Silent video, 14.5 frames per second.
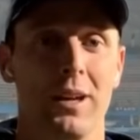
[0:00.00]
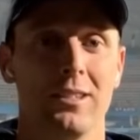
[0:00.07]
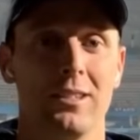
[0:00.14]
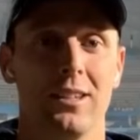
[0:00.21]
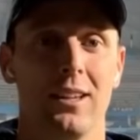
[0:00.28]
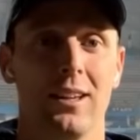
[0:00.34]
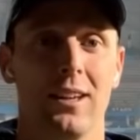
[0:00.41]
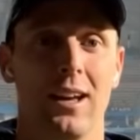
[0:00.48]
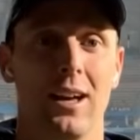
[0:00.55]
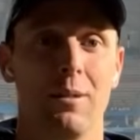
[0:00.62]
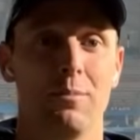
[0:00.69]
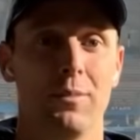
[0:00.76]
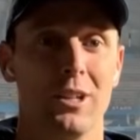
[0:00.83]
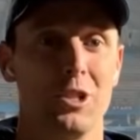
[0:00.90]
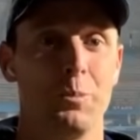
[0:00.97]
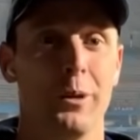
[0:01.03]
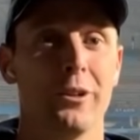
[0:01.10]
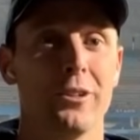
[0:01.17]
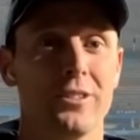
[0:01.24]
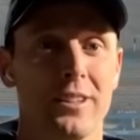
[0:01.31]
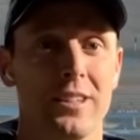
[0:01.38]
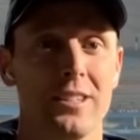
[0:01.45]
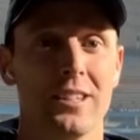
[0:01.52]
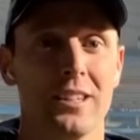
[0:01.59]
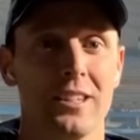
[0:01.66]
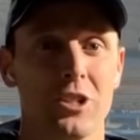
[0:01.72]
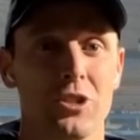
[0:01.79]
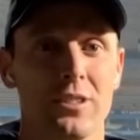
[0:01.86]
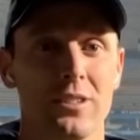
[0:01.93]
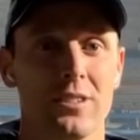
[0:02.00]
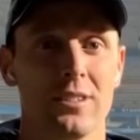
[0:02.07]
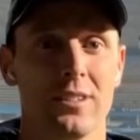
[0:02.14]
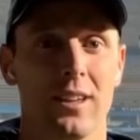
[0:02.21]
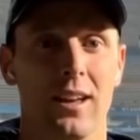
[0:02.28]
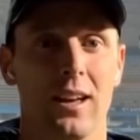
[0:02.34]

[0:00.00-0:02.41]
back to experience in these conditions,